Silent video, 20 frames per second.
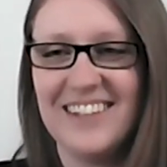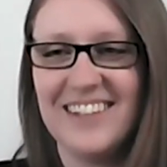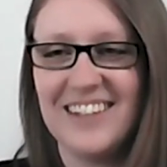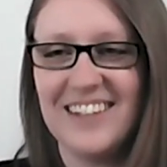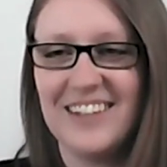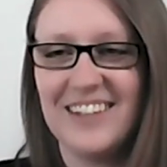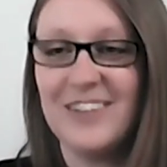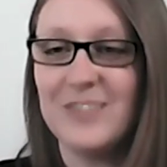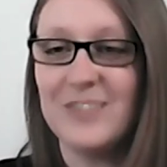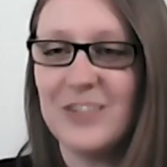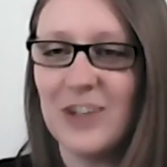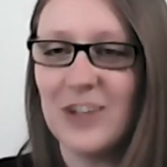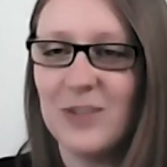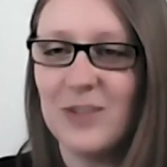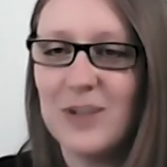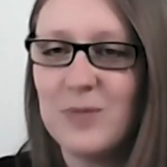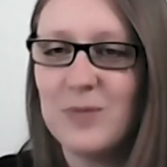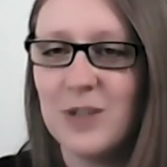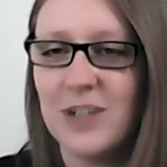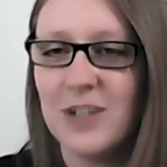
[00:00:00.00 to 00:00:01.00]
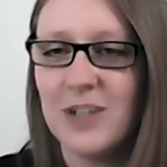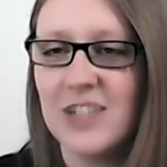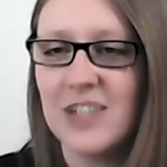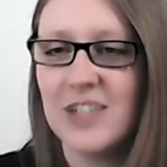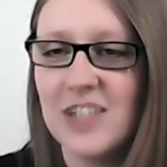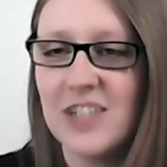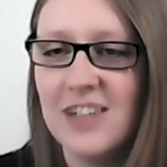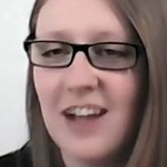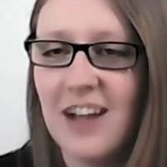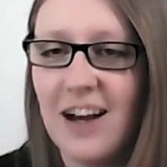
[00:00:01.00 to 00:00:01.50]
oh, we've got one more
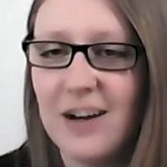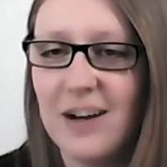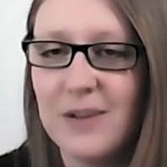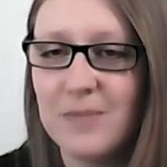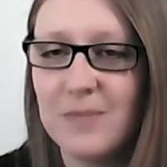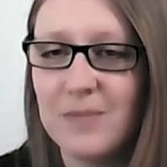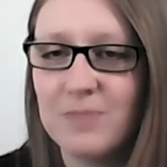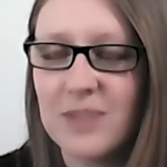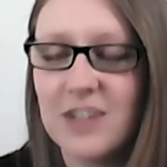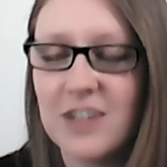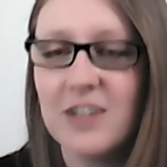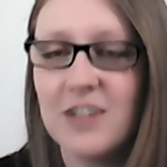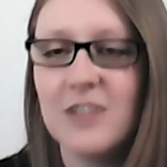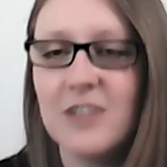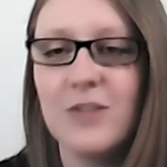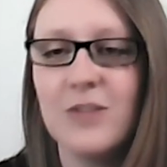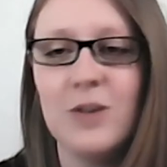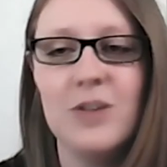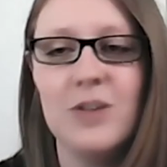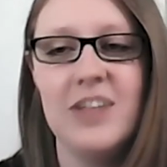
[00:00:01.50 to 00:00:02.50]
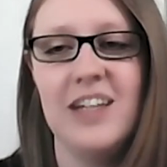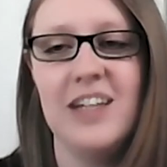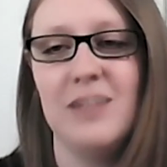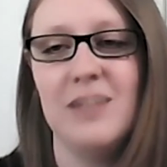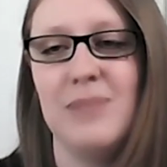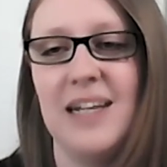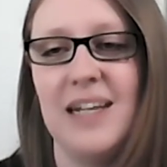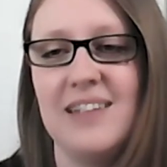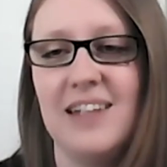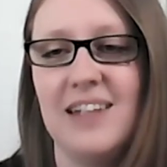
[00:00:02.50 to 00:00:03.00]
question. Um, of all the
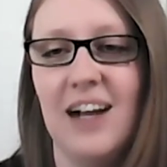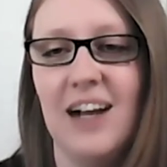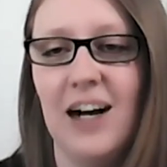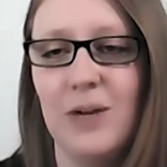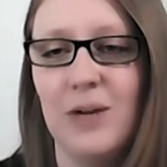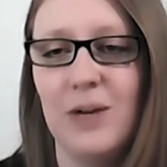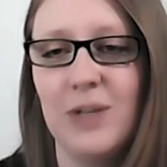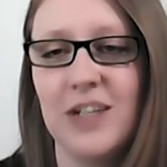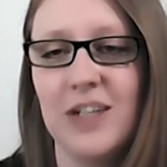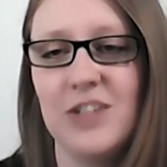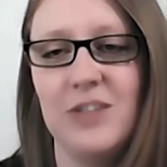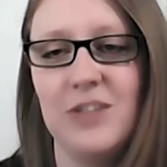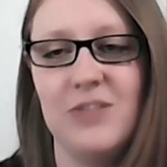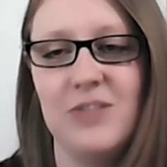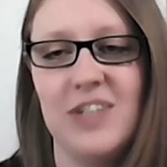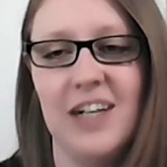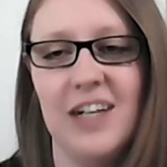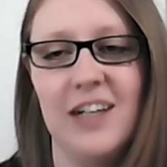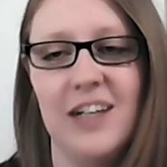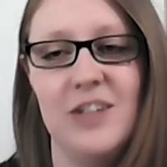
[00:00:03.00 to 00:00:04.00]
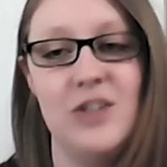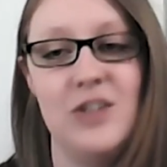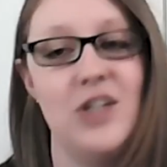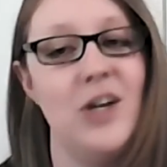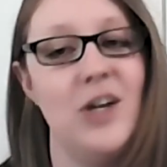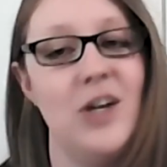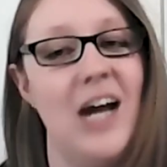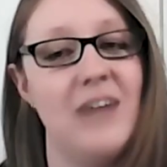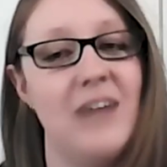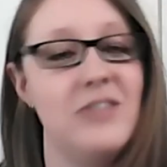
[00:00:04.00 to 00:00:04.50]
amazing artworks you've done, do
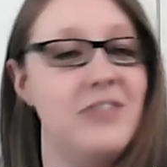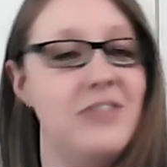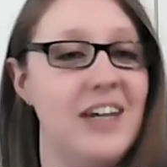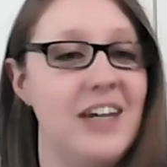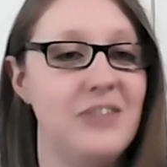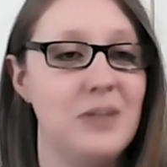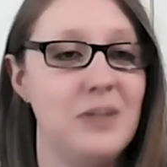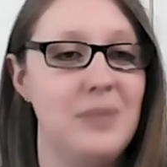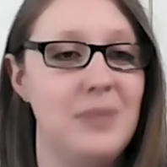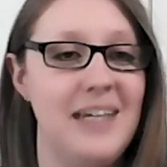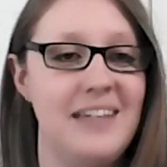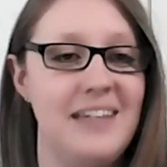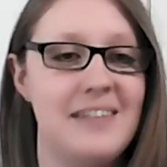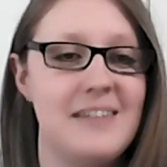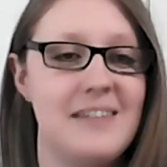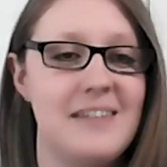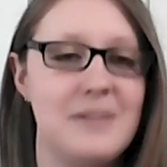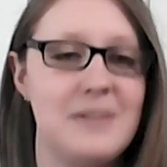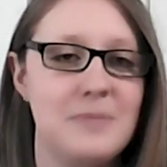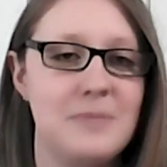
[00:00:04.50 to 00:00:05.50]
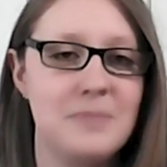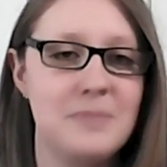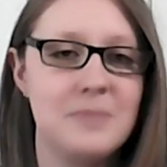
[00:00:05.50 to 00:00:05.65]
you have a favourite piece?